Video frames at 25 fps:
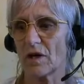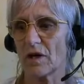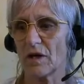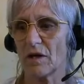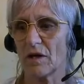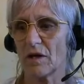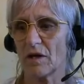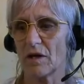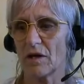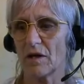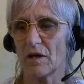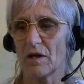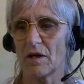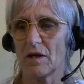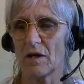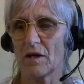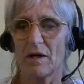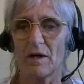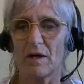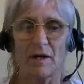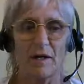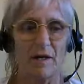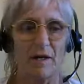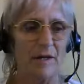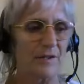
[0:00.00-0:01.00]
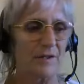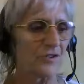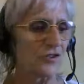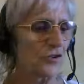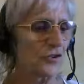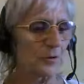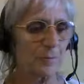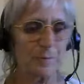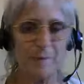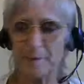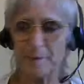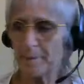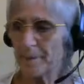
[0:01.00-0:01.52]
Uh, it
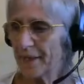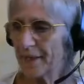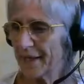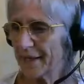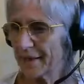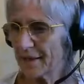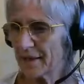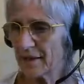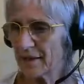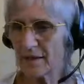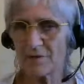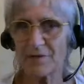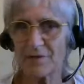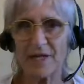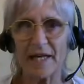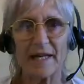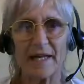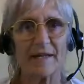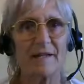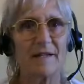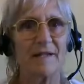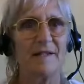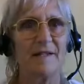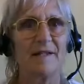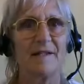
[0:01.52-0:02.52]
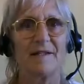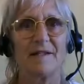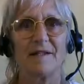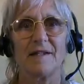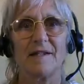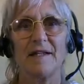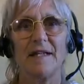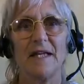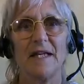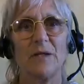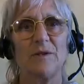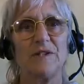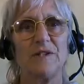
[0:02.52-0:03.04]
should be better. That
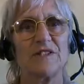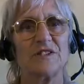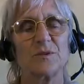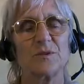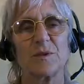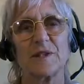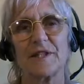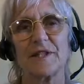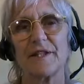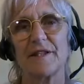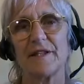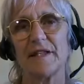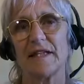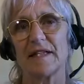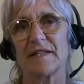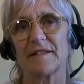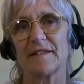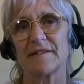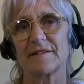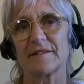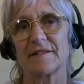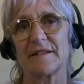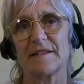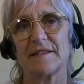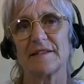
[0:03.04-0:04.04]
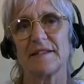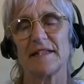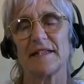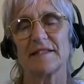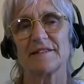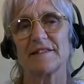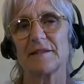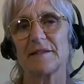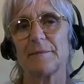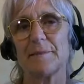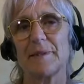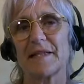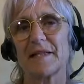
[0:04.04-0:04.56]
no, it's what it is. It
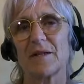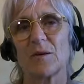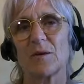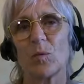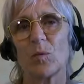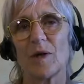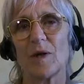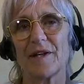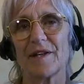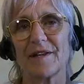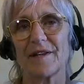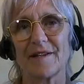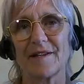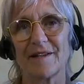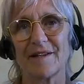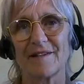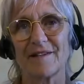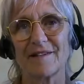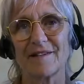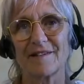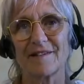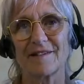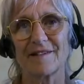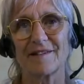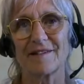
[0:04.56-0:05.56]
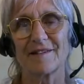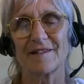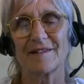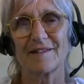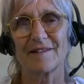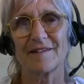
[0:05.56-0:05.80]
doesn't matter what it is.